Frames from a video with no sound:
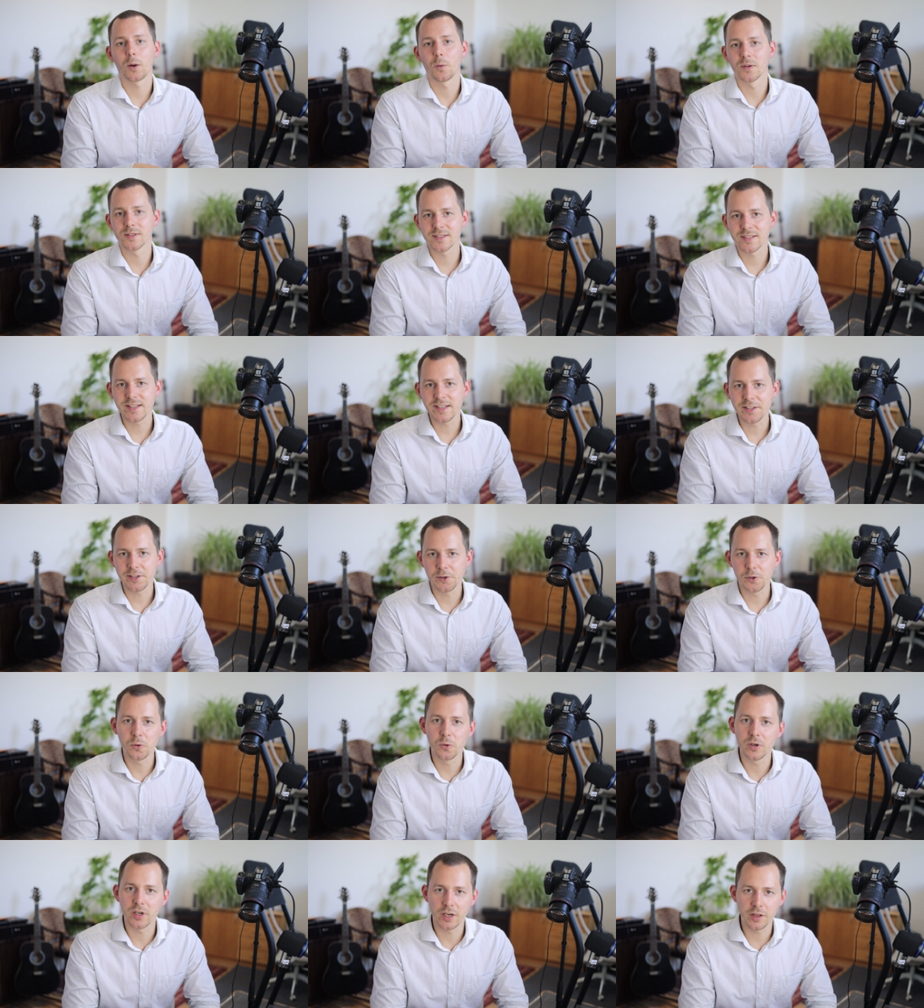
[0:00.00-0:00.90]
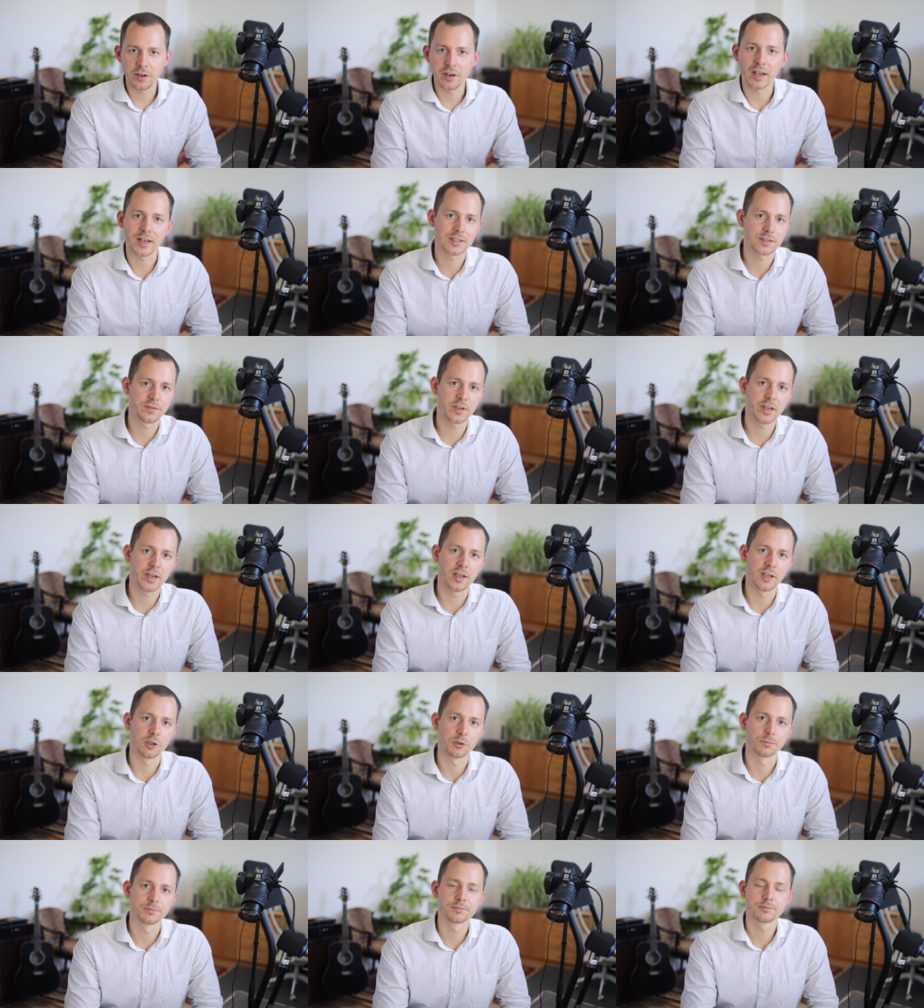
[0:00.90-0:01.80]
I will see you in the next
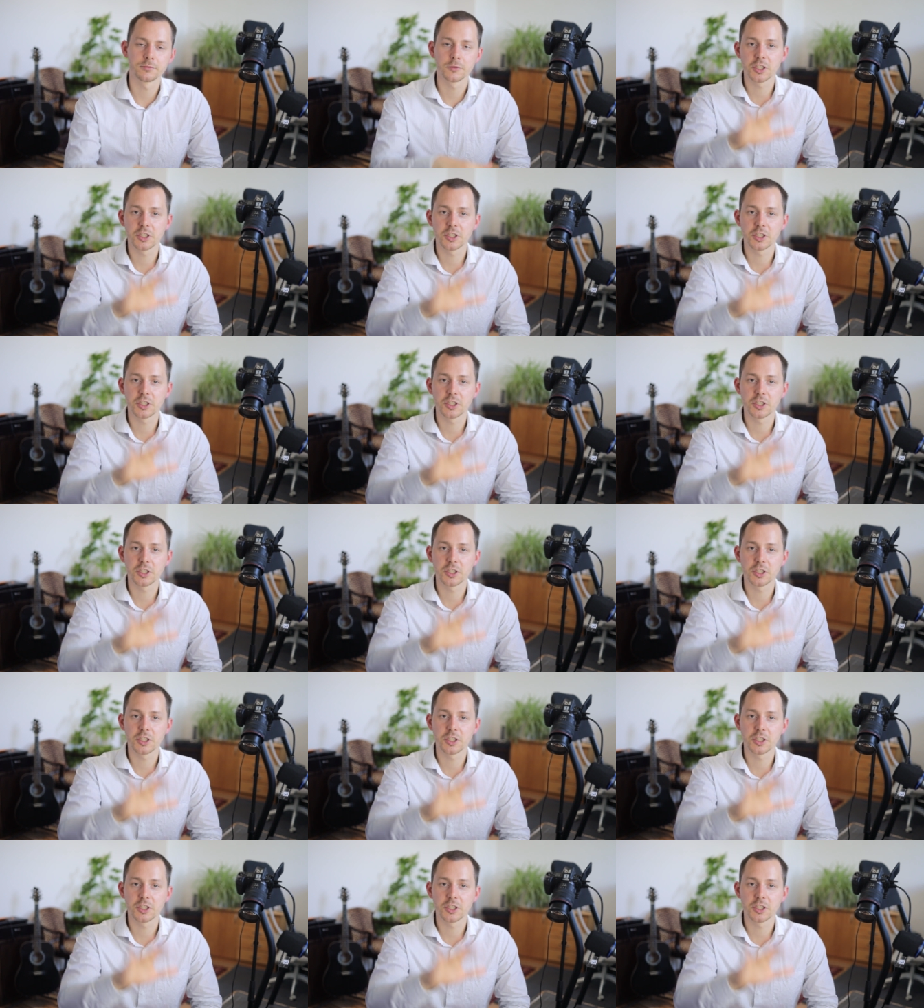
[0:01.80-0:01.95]
video.